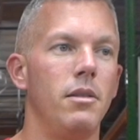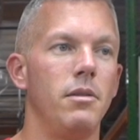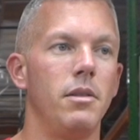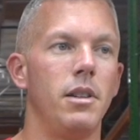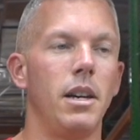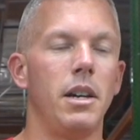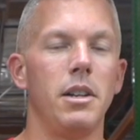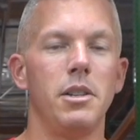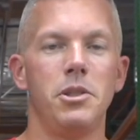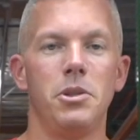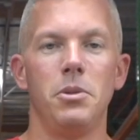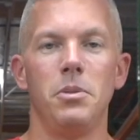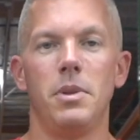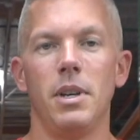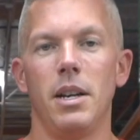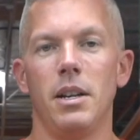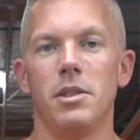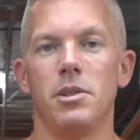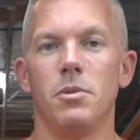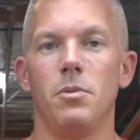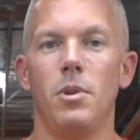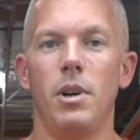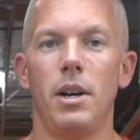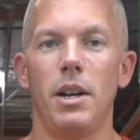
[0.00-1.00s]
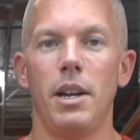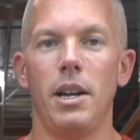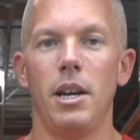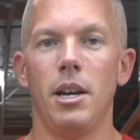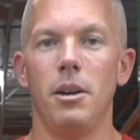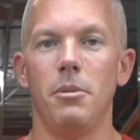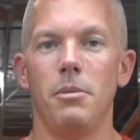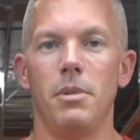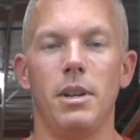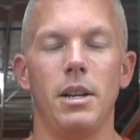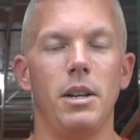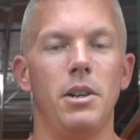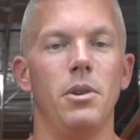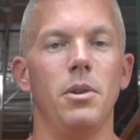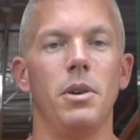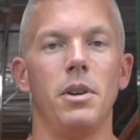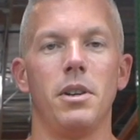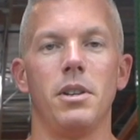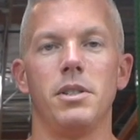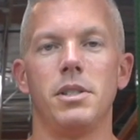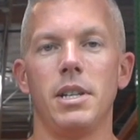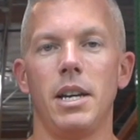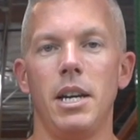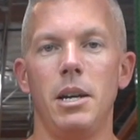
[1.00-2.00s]
got a 2,000 watt amp and I know it
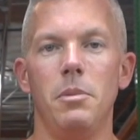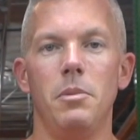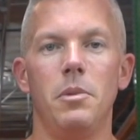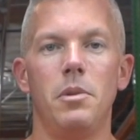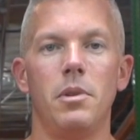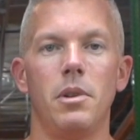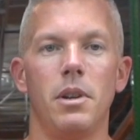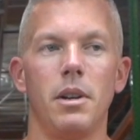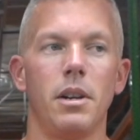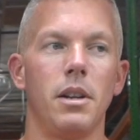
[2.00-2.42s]
could take more.